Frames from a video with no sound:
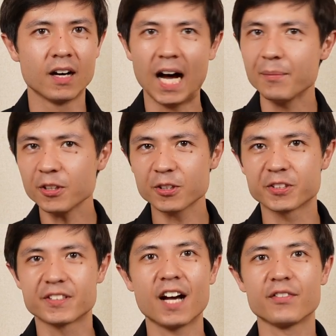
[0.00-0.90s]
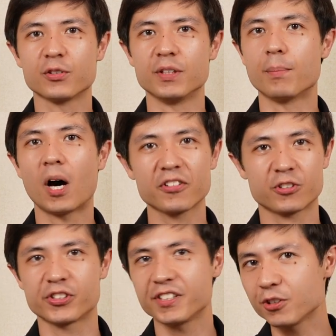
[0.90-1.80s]
I'm not gonna dive into the
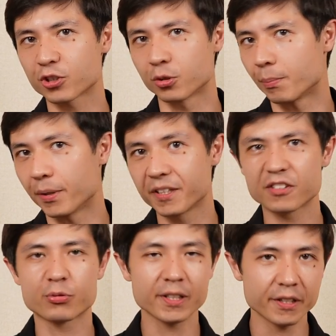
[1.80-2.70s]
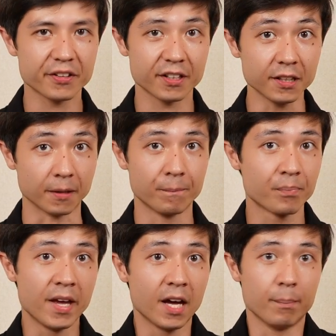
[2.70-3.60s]
imposter syndrome, but this is really a thing.
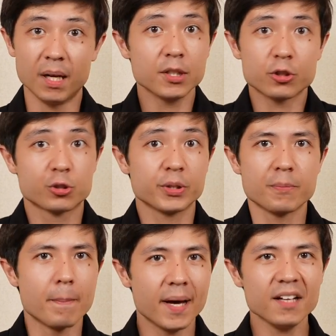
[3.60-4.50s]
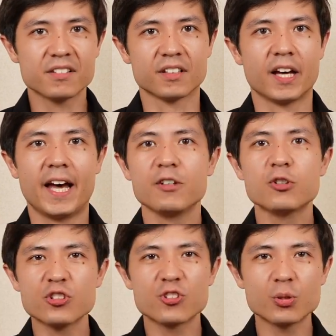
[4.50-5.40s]
Maybe you were doing amazing and you're
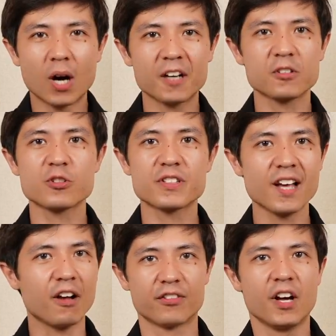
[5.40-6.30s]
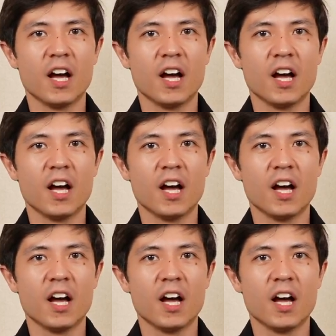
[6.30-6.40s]
just too hard on yourself